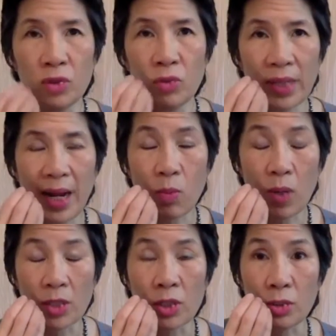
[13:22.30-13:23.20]
what I
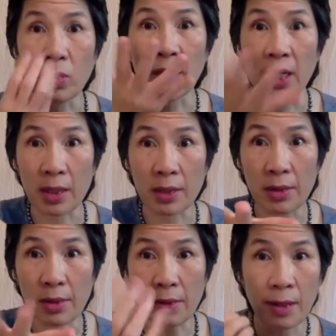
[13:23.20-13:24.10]
want to do
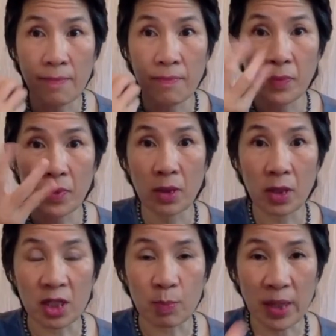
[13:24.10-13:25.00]
here,
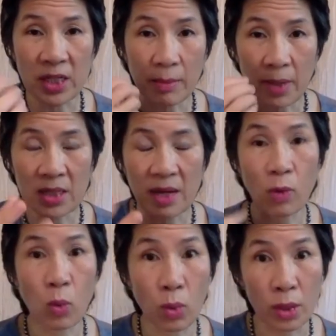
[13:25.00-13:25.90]
expressing myself
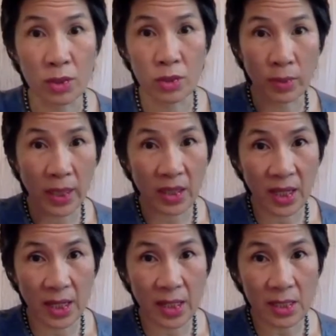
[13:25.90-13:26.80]
or doing
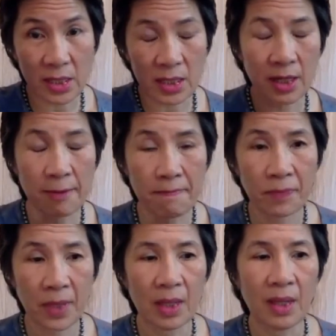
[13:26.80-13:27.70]
things,
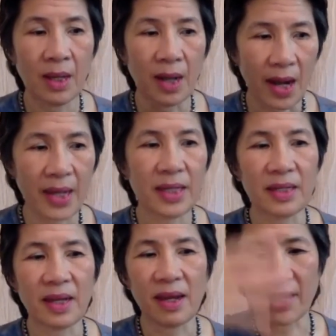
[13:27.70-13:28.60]
I need
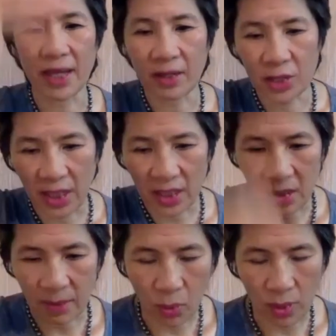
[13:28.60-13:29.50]
to have energetic
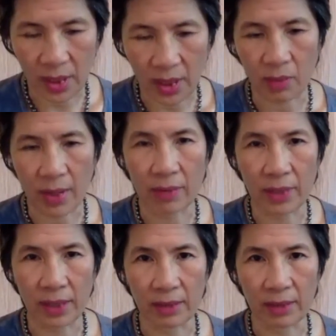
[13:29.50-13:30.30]
support and grounding